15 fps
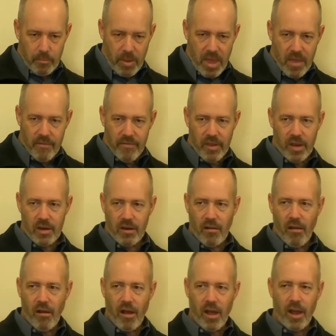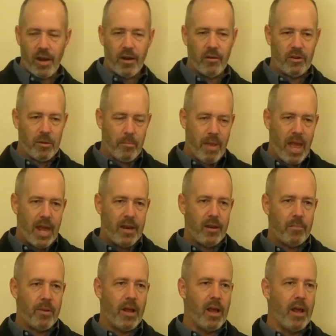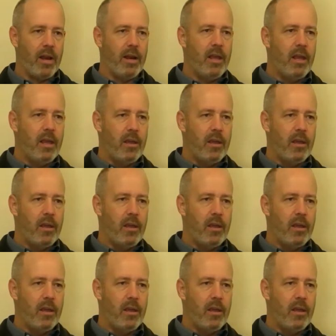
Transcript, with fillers: pivot on and depend upon